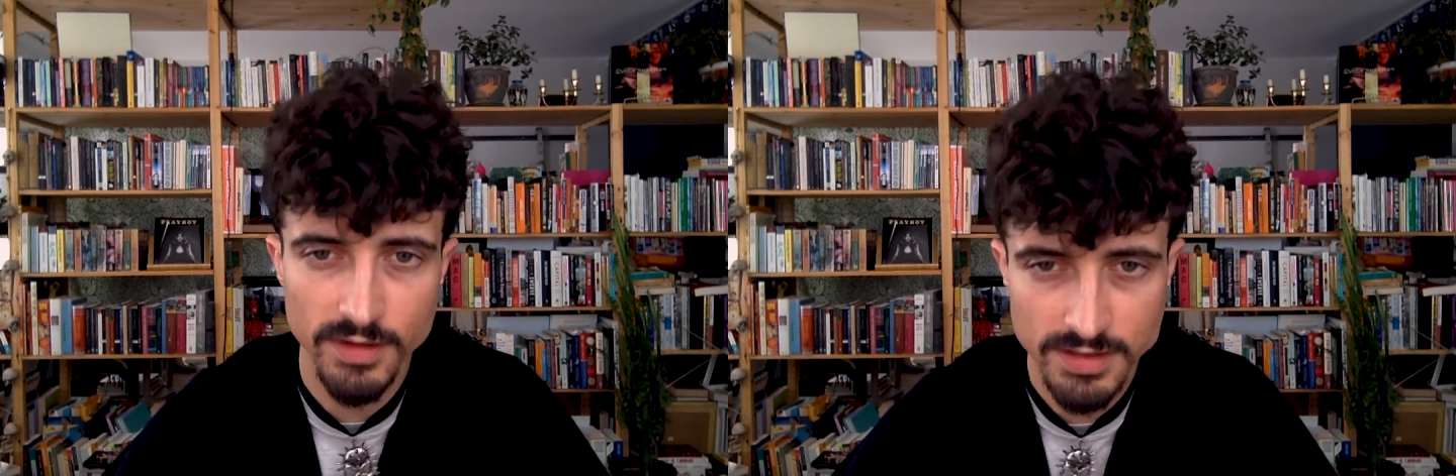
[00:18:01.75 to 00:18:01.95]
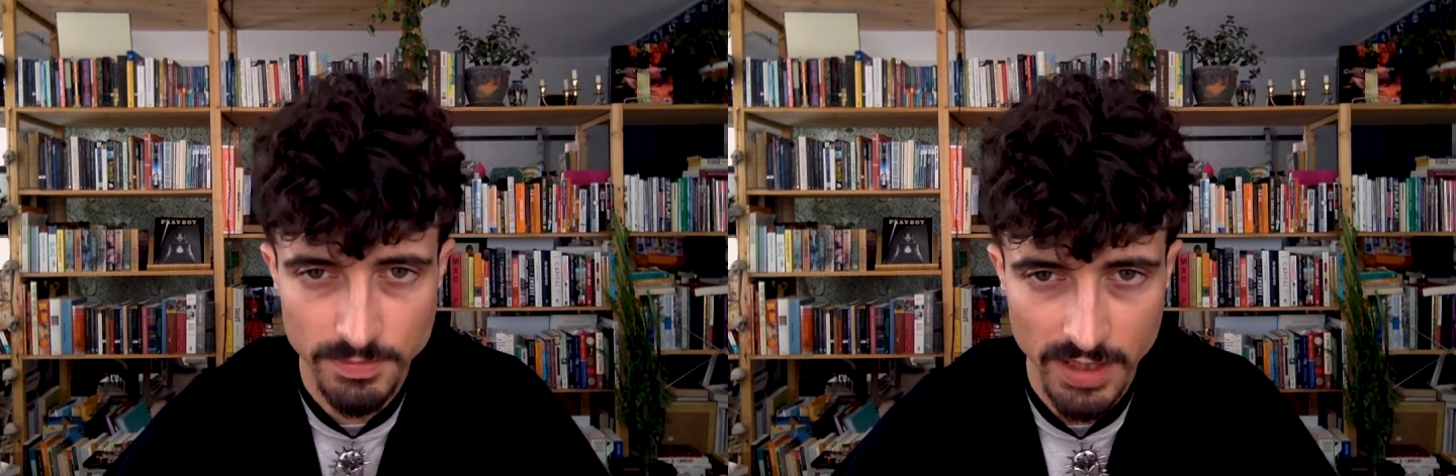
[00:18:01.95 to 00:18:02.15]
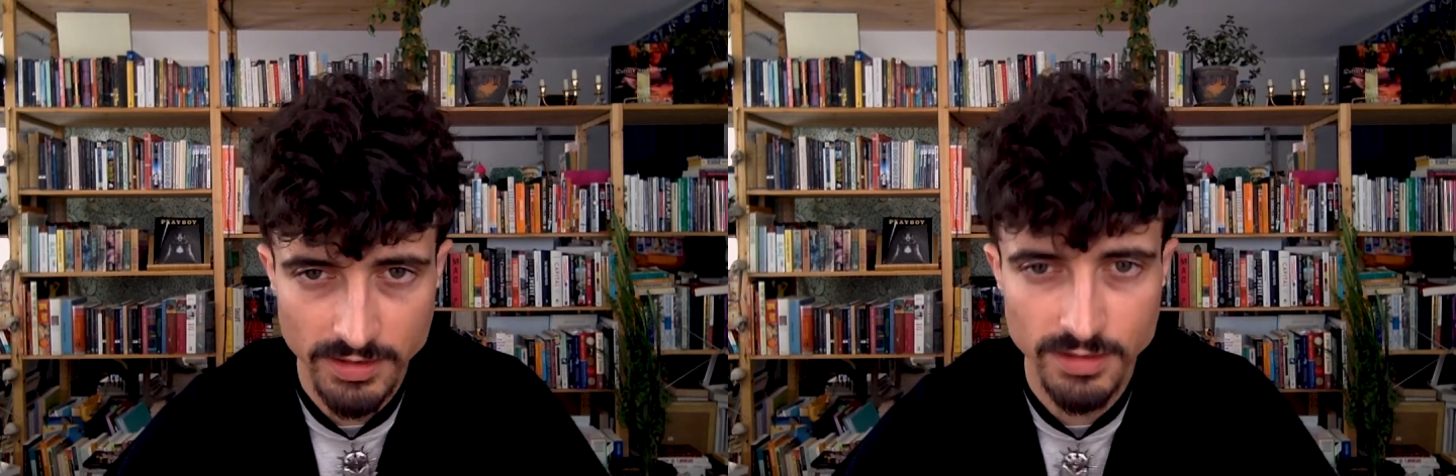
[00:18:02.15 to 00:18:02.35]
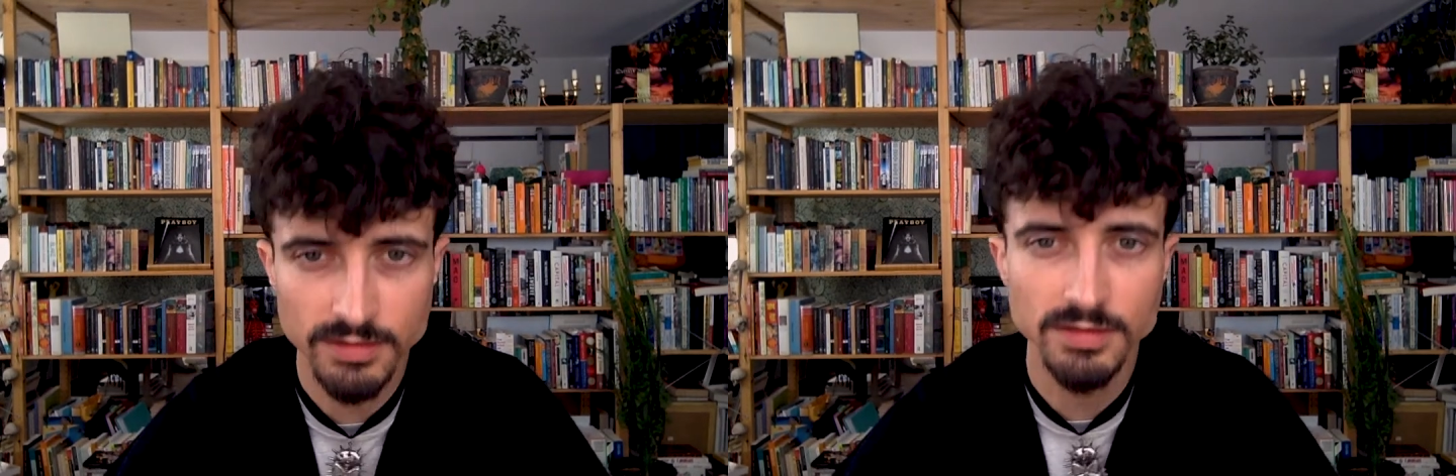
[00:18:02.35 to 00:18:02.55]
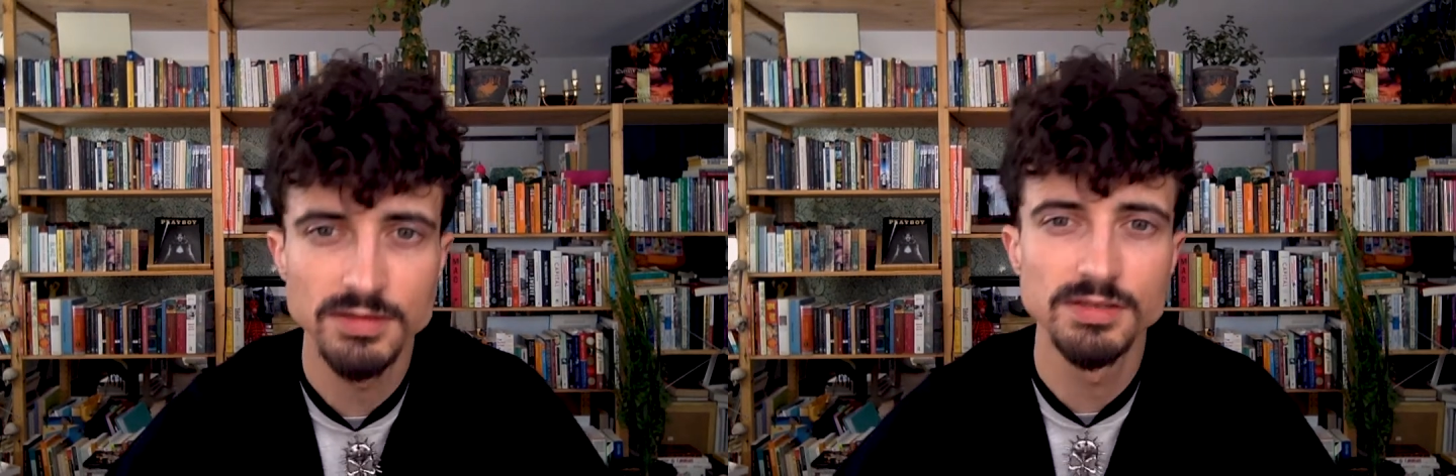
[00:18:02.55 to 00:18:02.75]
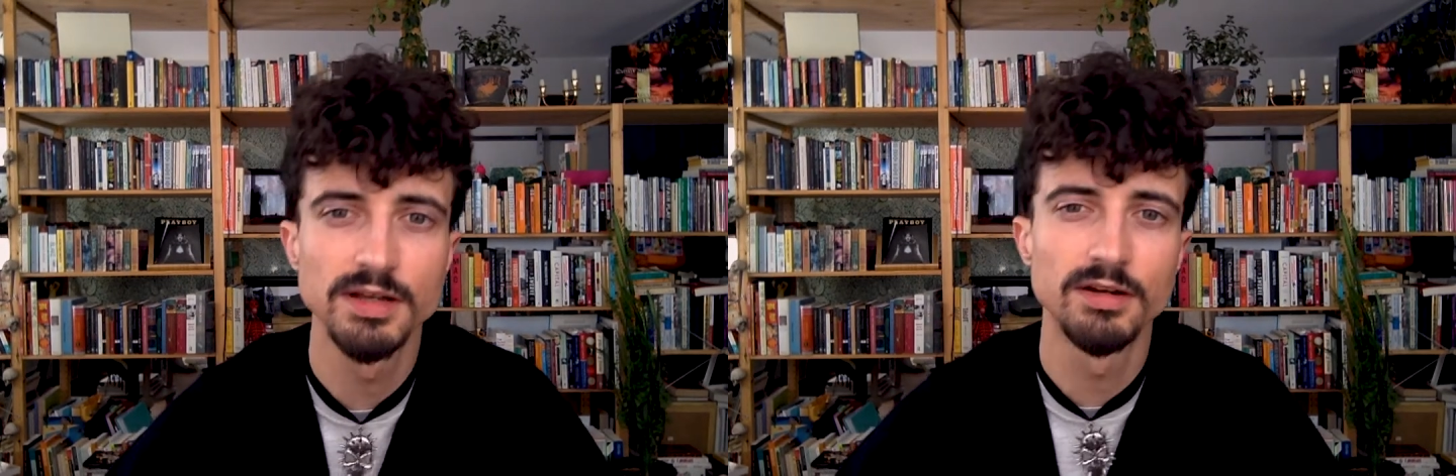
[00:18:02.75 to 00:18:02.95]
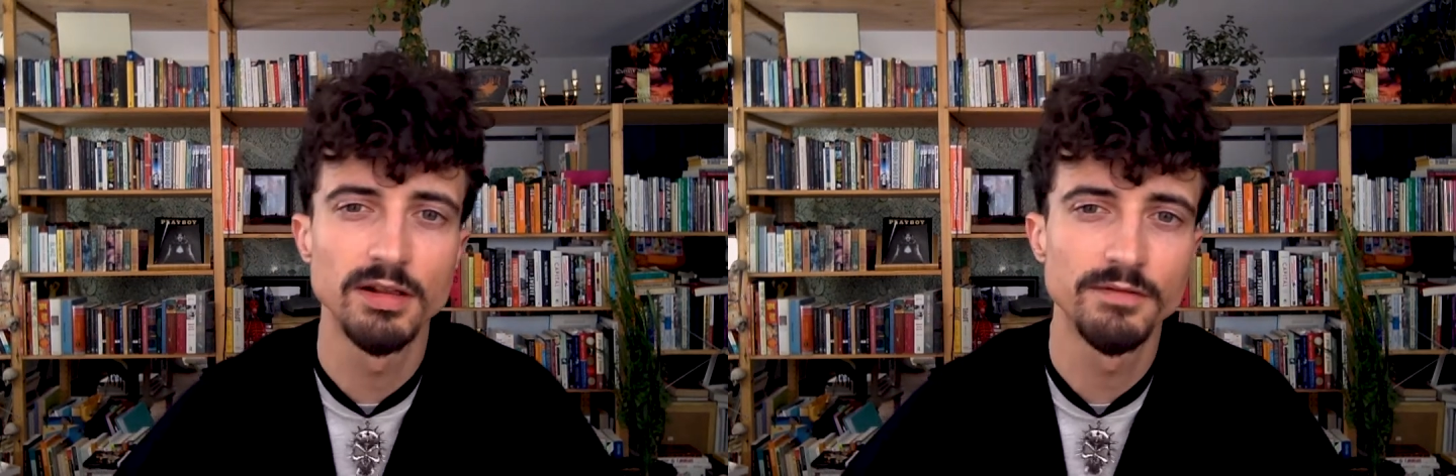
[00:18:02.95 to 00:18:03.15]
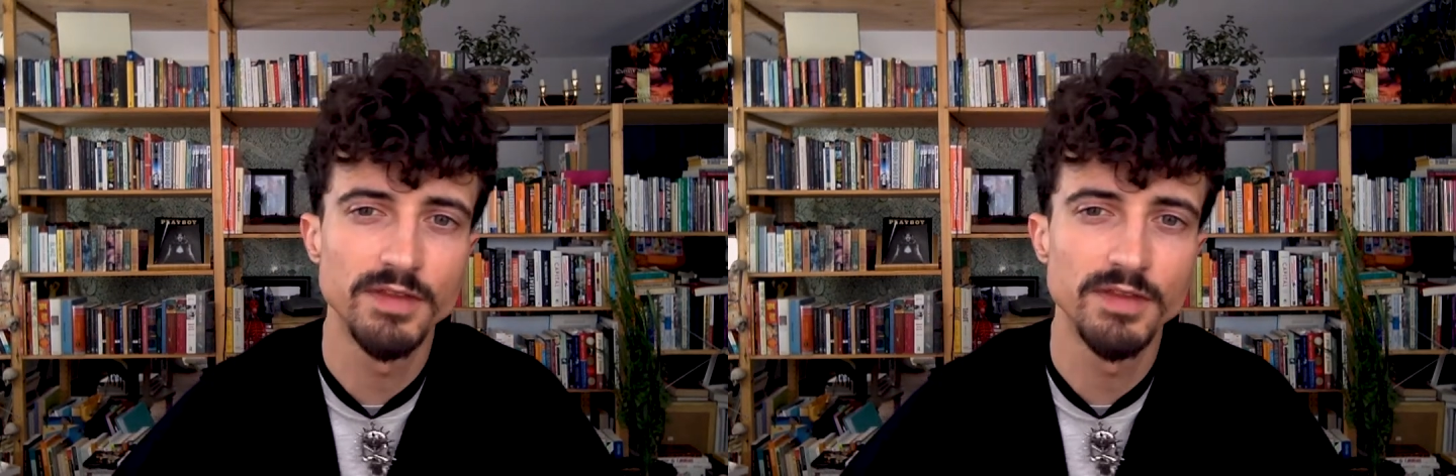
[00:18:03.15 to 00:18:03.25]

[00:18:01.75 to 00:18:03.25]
spectacles and all of the